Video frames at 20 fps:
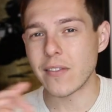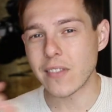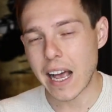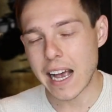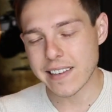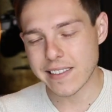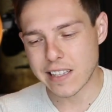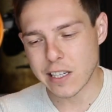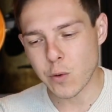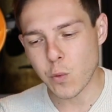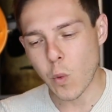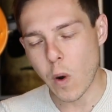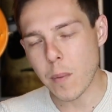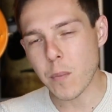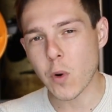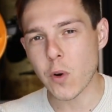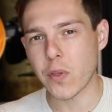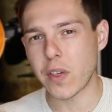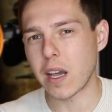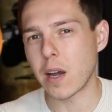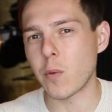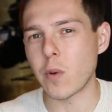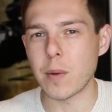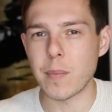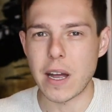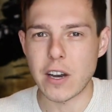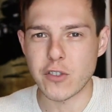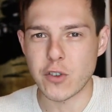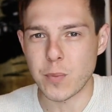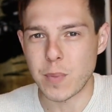And lastly, one more thing I want
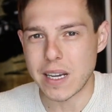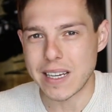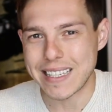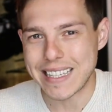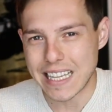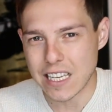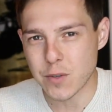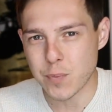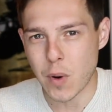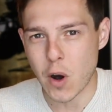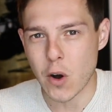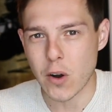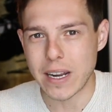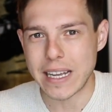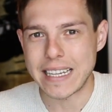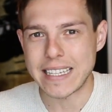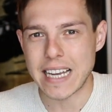to mention because this part